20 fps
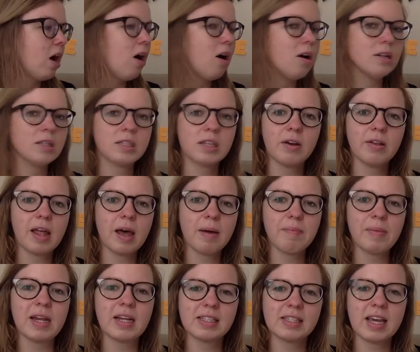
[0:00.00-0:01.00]
Also, that
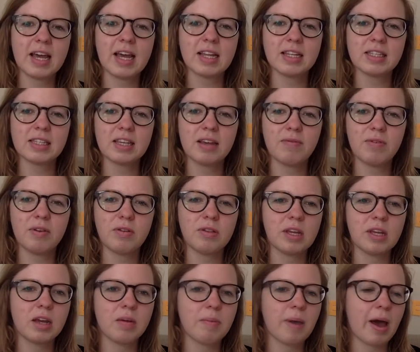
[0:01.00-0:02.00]
makes sense if you
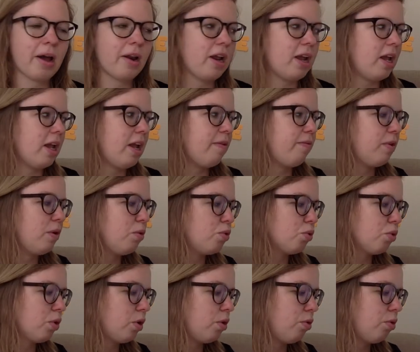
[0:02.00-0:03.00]
think about it. If you
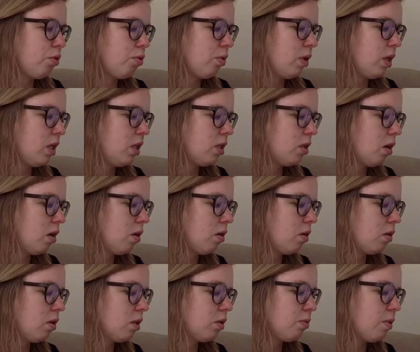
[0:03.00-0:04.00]
drew 3
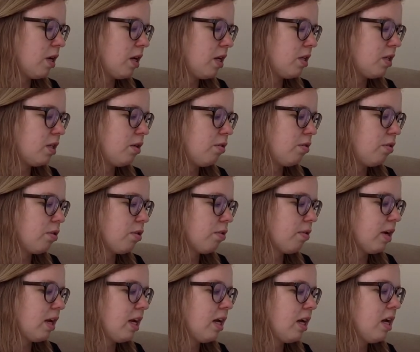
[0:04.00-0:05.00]
circles, 1, 2,
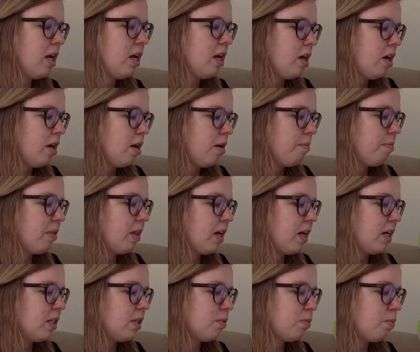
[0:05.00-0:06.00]
3,
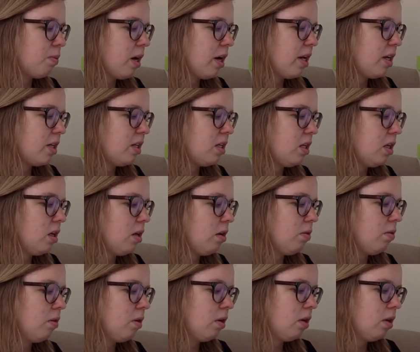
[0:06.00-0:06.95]
plus 1, 2,